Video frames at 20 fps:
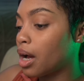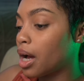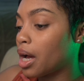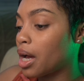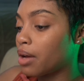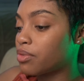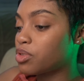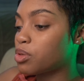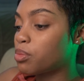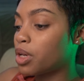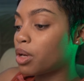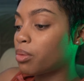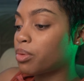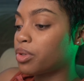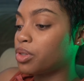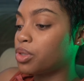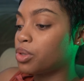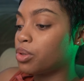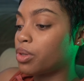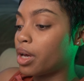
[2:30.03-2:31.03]
I have to be able
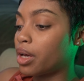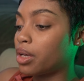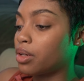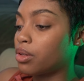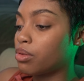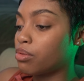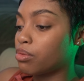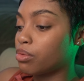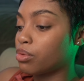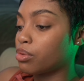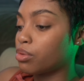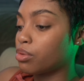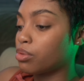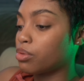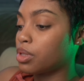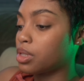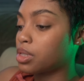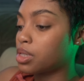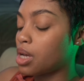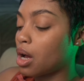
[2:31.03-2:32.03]
to do that
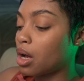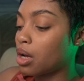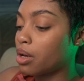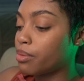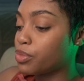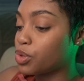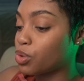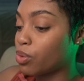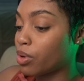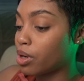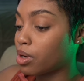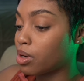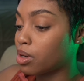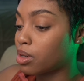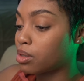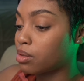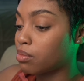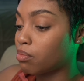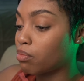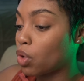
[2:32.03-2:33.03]
through the times
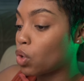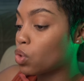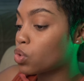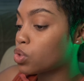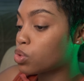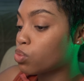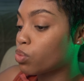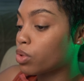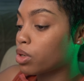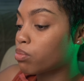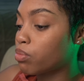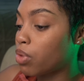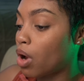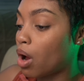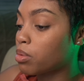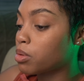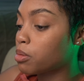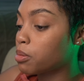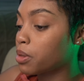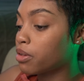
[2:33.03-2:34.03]
where most would
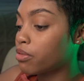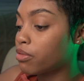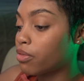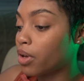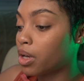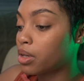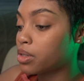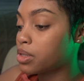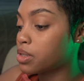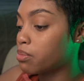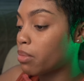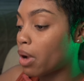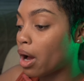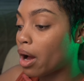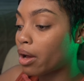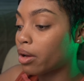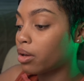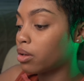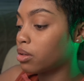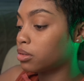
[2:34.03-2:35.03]
probably fake a
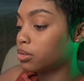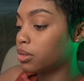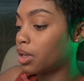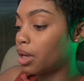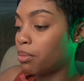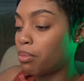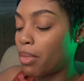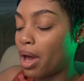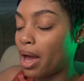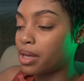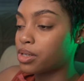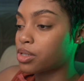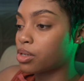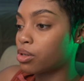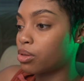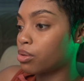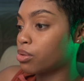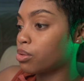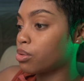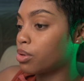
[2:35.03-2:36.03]
smile and
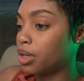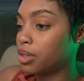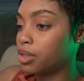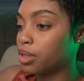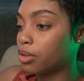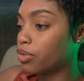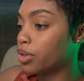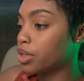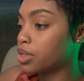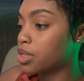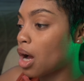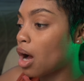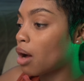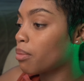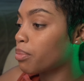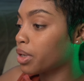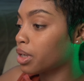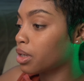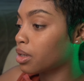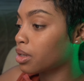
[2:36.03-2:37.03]
mask through a different
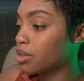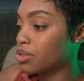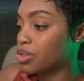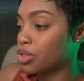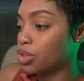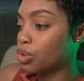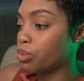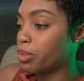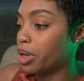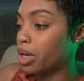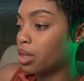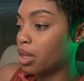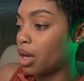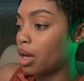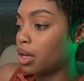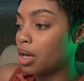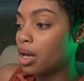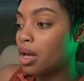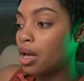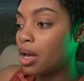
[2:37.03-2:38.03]
topic, assuming
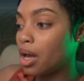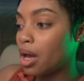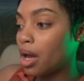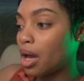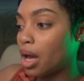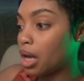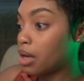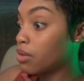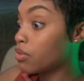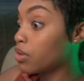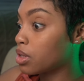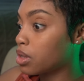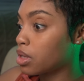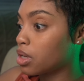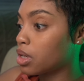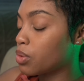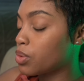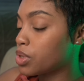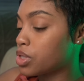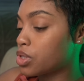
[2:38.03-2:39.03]
that
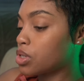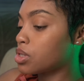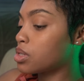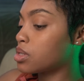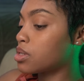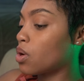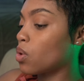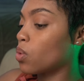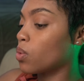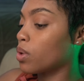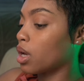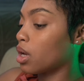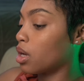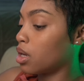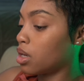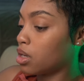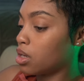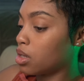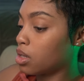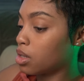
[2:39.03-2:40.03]
everything was just
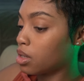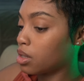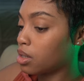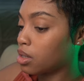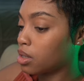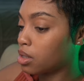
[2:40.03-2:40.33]
okay.